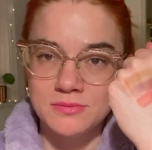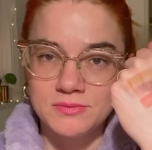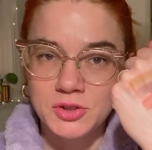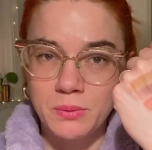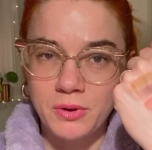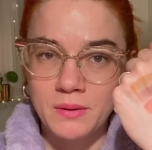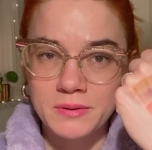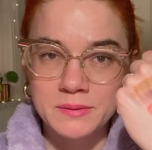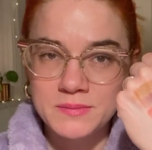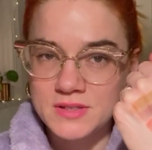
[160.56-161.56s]
no
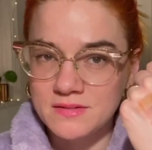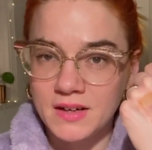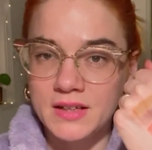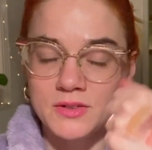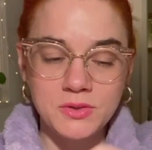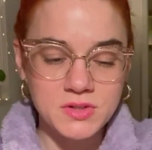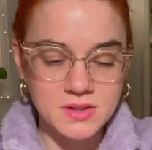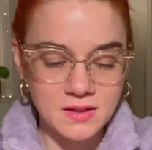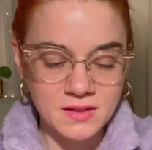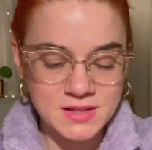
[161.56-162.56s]
problems. I used
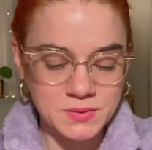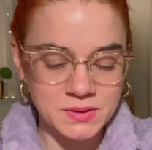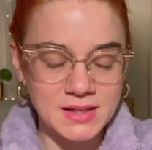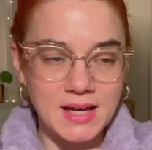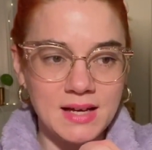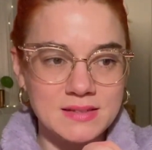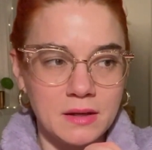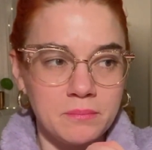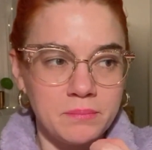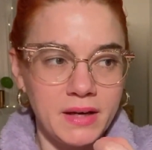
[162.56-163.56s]
this one as a
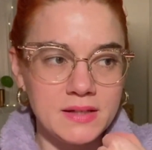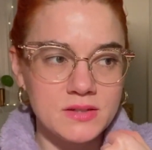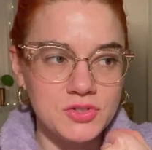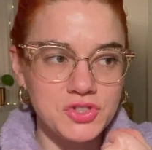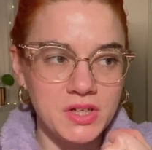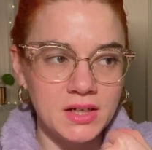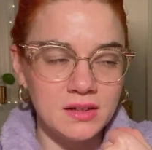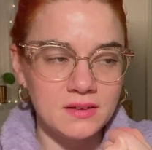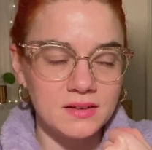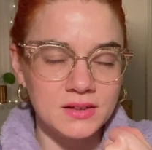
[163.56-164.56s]
base
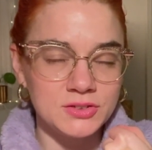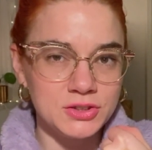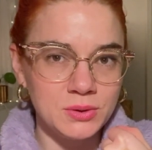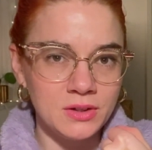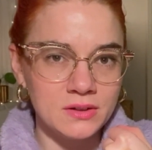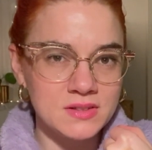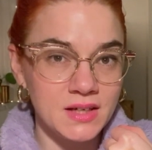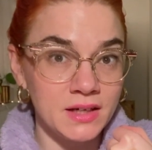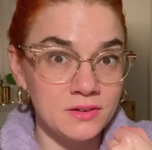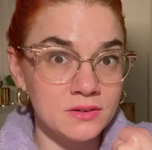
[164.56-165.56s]
shade in 2 looks,
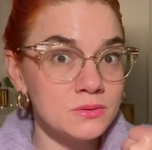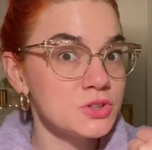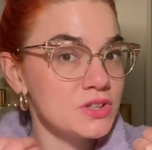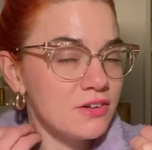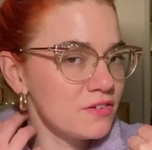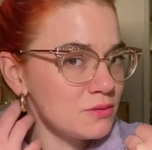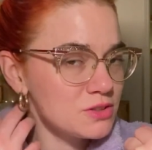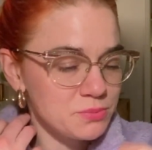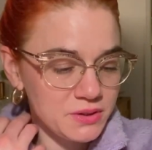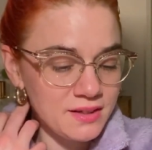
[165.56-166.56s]
I know, which I felt was
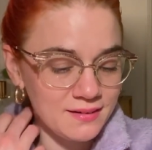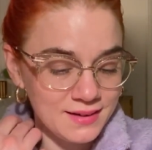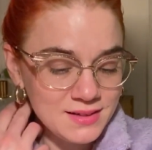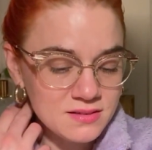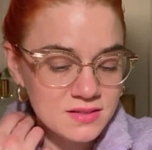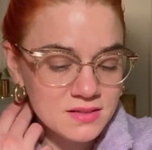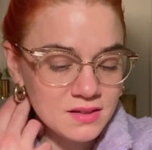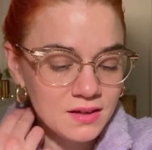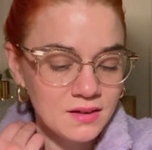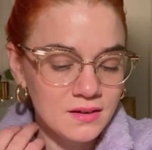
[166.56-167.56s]
pretty nice.
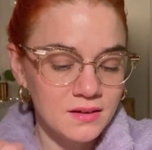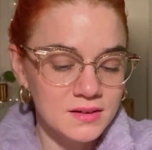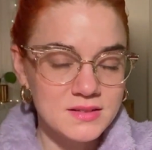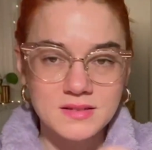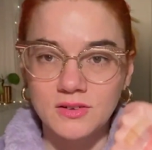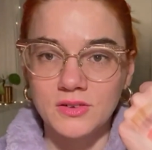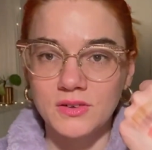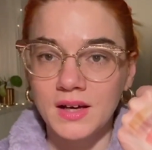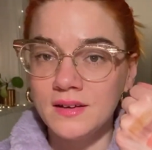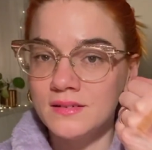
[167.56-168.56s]
So
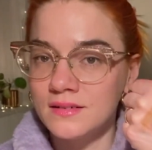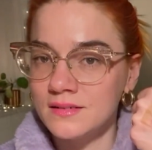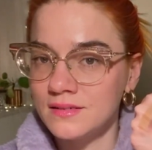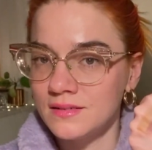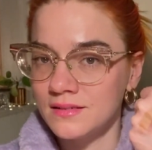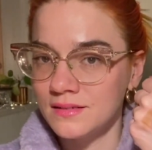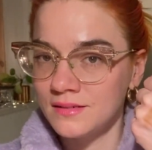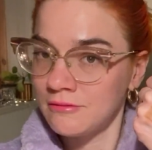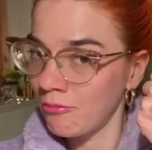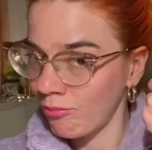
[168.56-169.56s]
yeah,
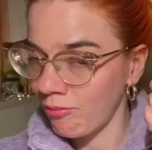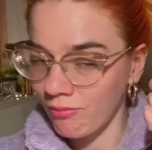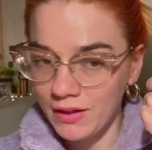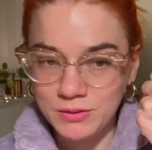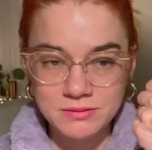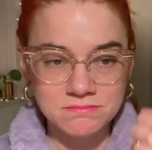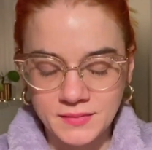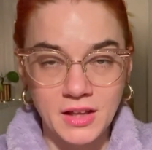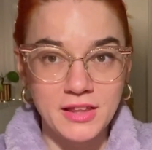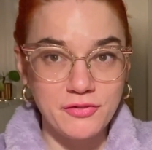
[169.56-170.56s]
that one.
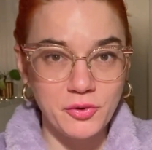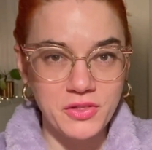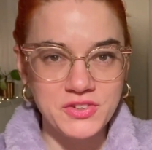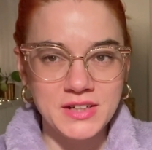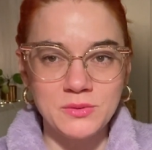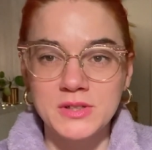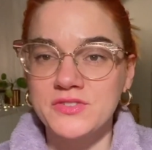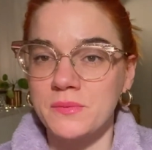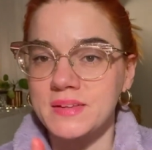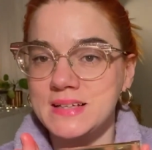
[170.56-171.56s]
The fourth shade was
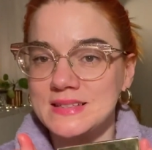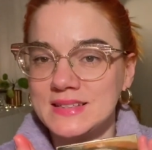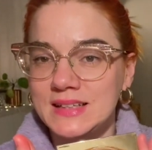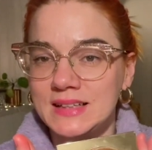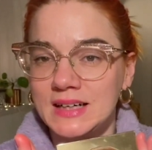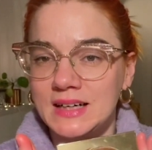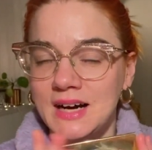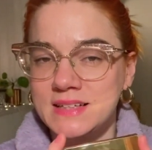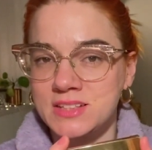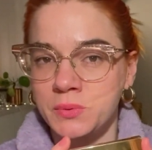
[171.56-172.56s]
from the Stila
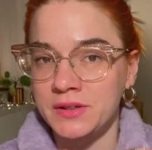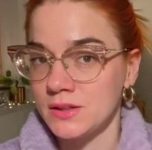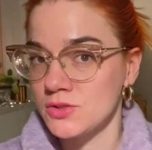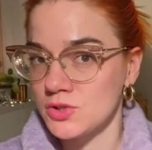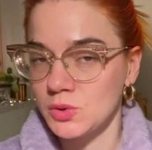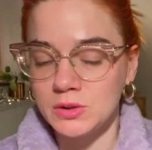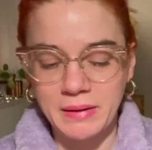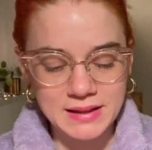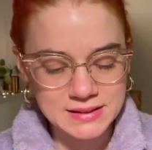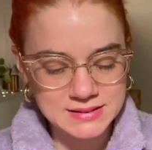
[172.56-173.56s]
Eyes of the Window Soul
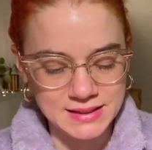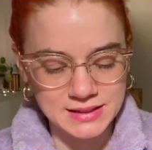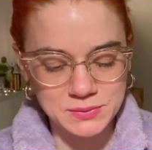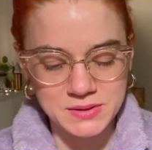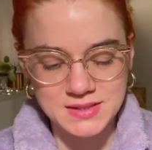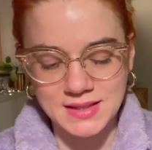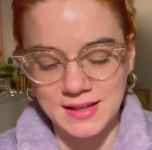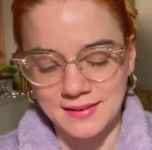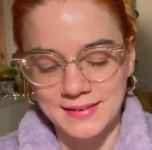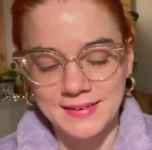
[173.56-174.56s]
palette, and it was
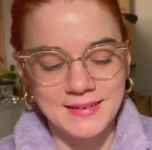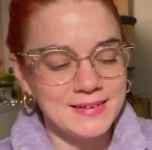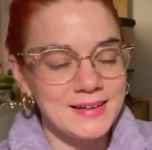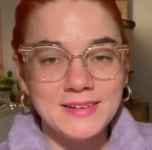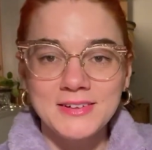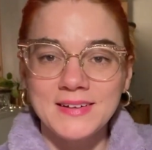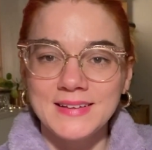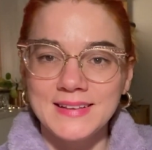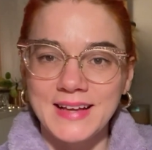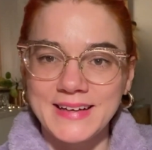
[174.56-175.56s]
the color
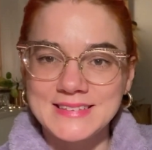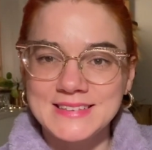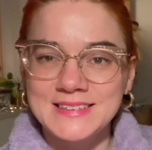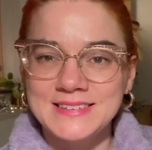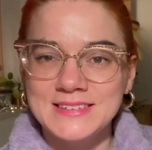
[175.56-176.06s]
Light,